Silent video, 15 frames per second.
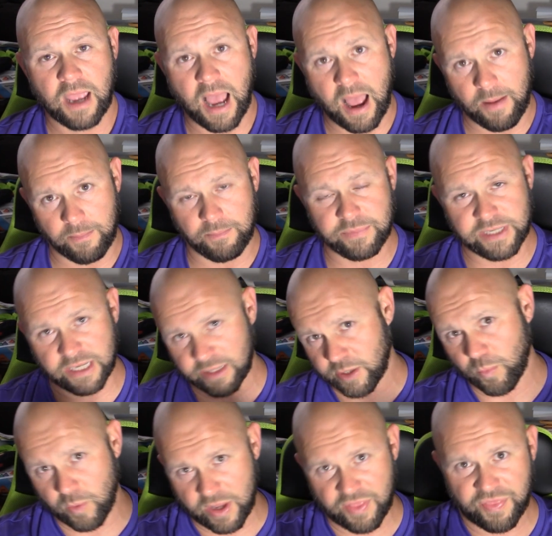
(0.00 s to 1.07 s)
I'm
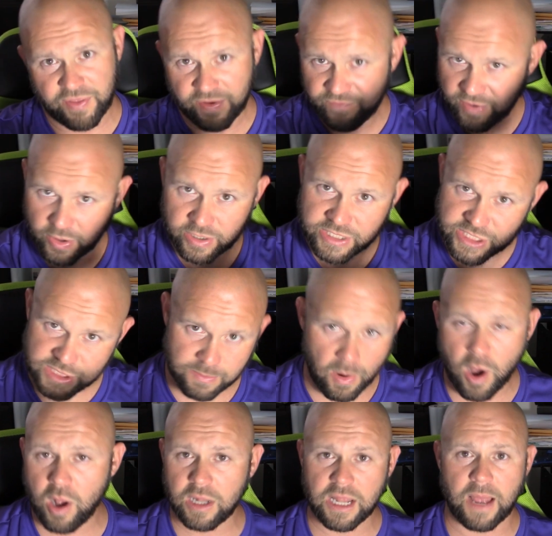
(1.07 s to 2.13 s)
dealing with a very
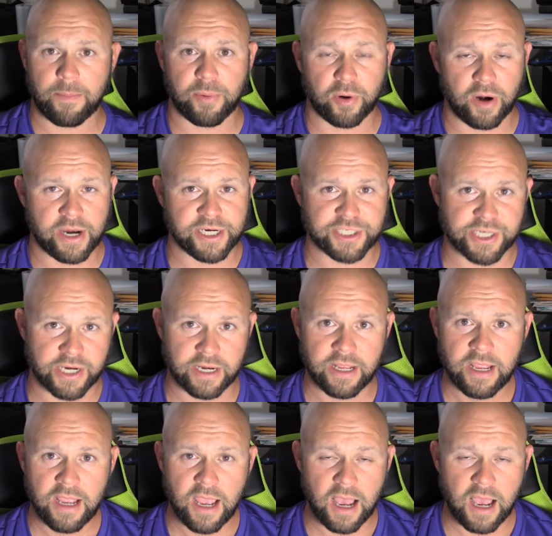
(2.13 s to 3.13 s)
small operation,